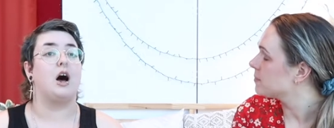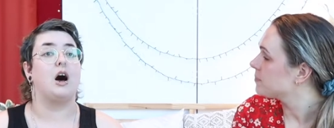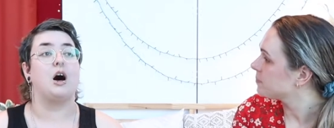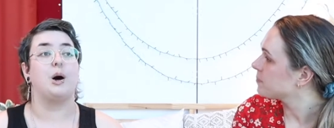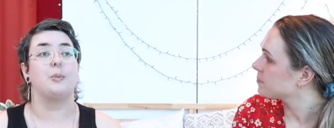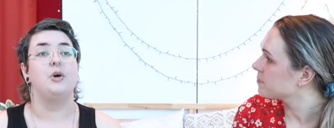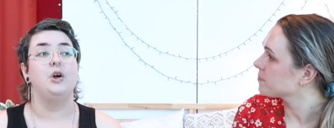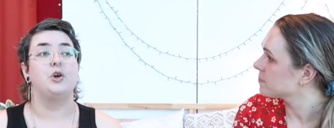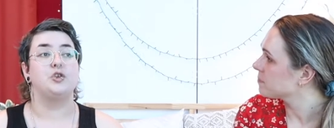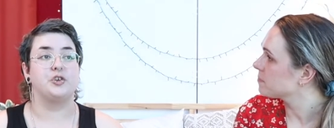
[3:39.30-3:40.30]
Speaker 1: Um,
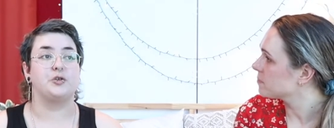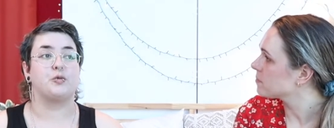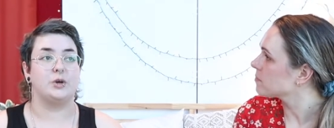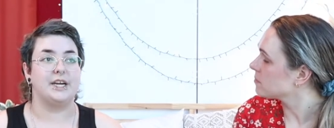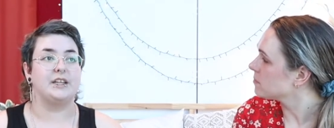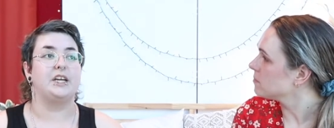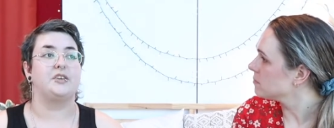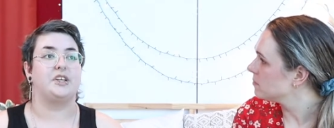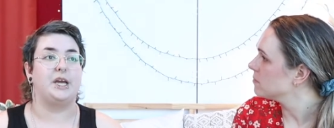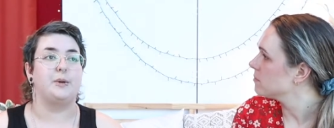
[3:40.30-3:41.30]
just really
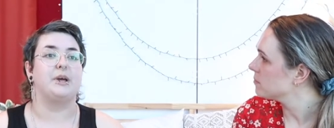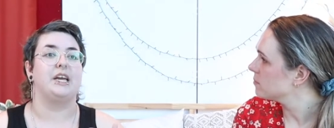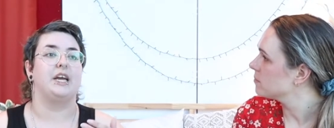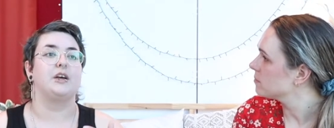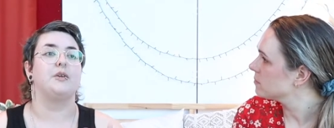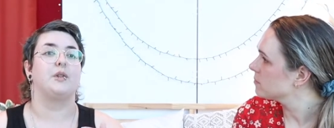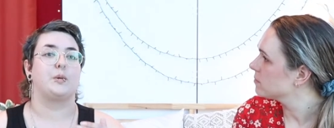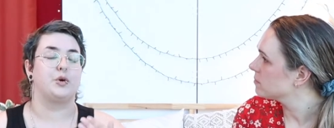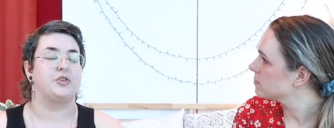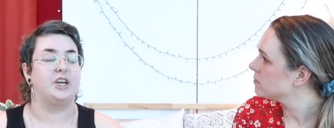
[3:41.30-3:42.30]
to keep me in the
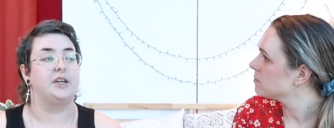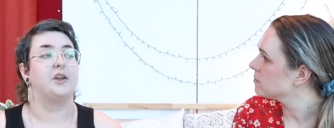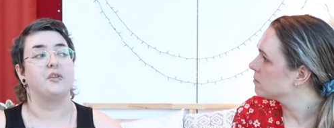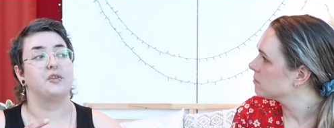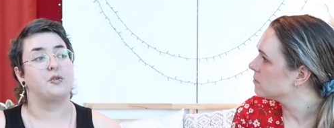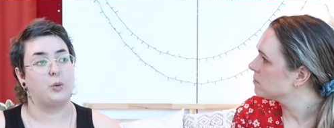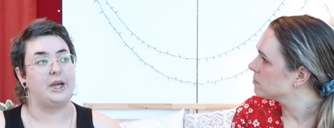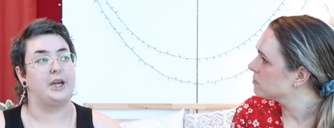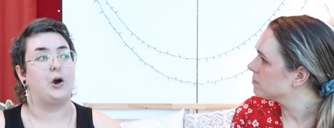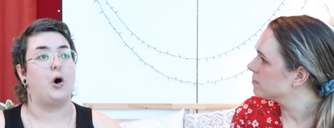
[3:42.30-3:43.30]
routine and the
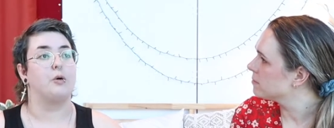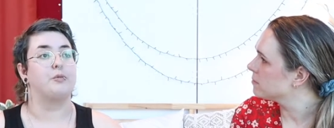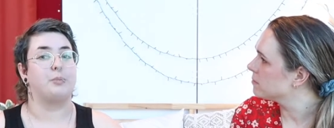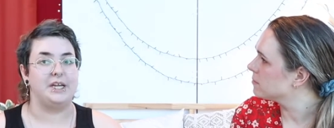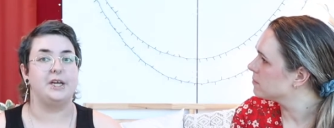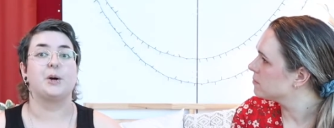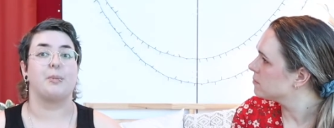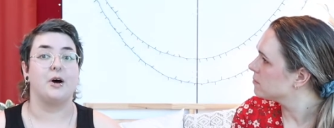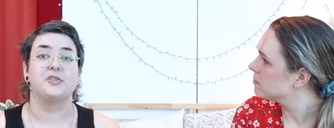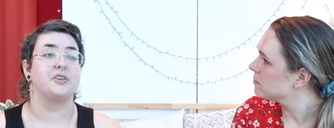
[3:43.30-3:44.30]
swing of being a
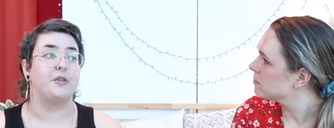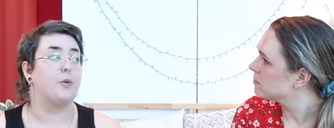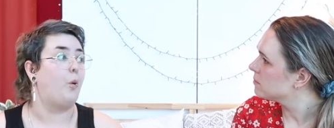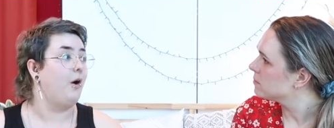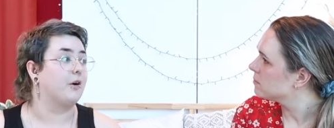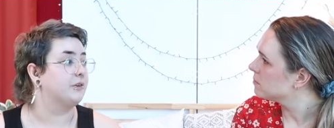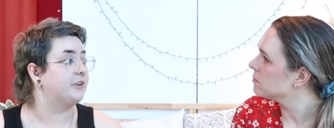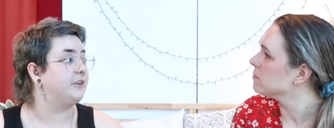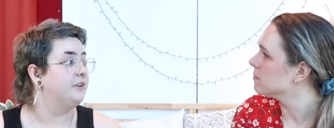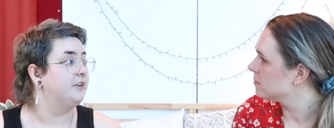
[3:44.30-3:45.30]
person in the world.
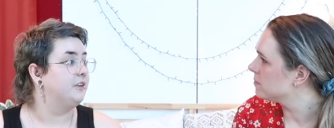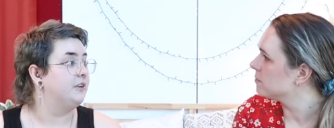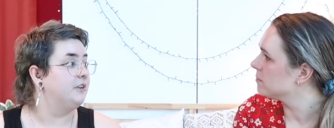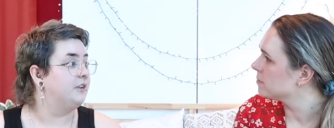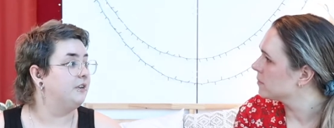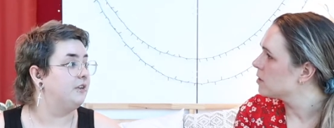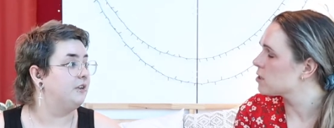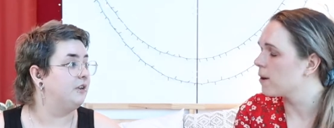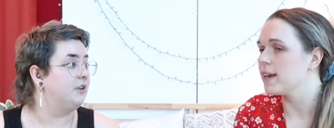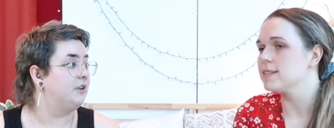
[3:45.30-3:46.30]
Speaker 2: Mm, mm.
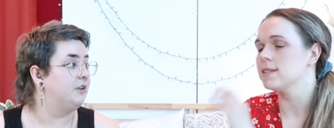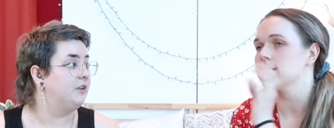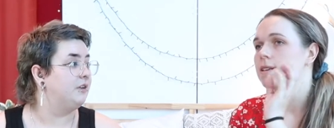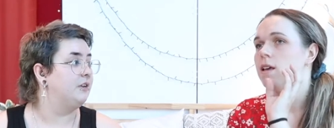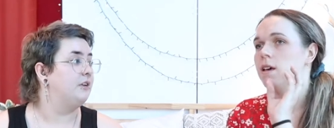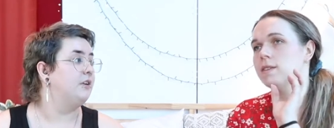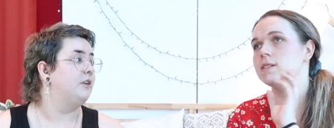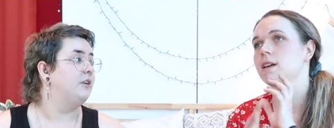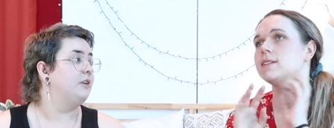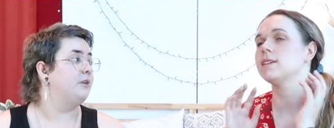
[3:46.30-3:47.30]
So I guess this
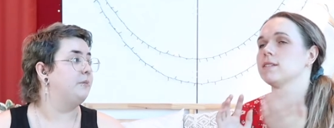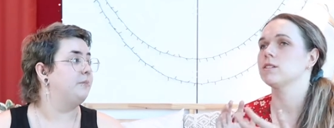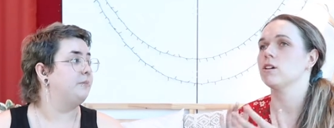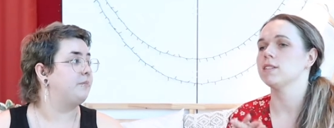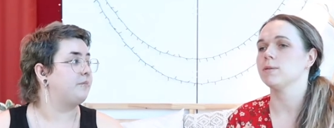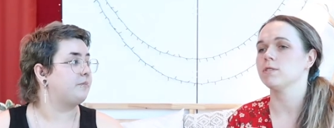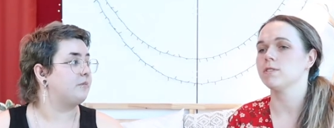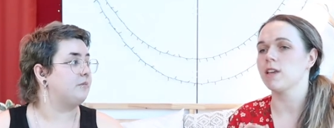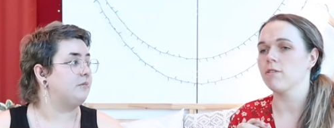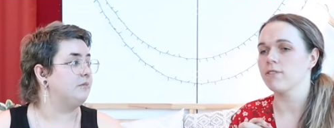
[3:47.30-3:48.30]
this idea, this concept of
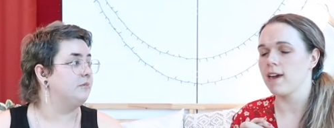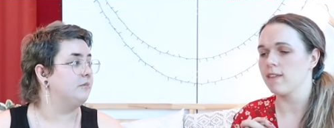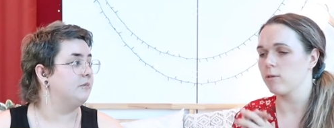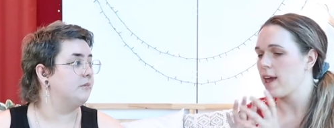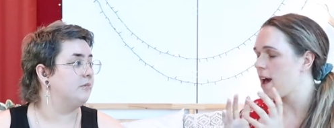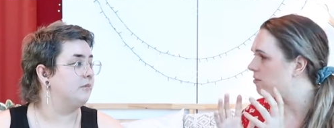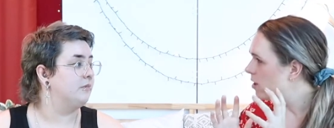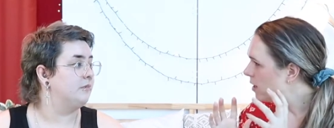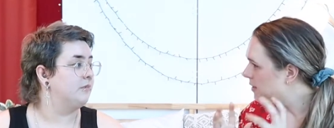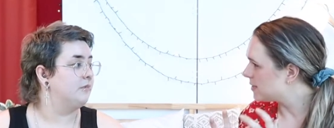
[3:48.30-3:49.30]
self-care that we have
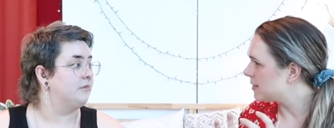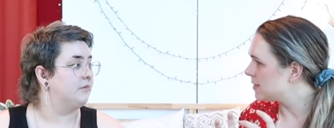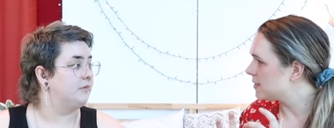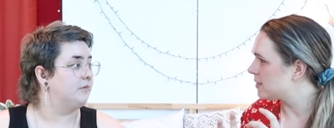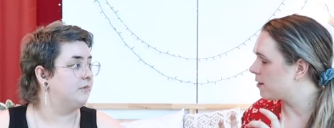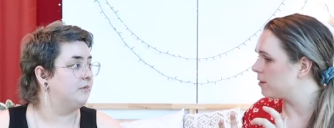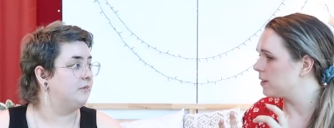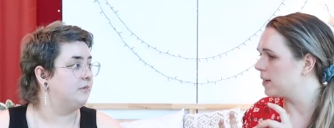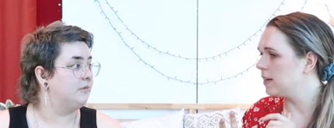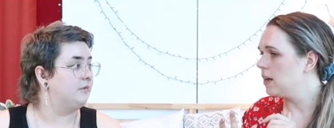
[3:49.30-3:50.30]
doesn't
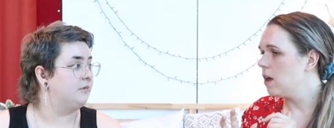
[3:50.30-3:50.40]
necessarily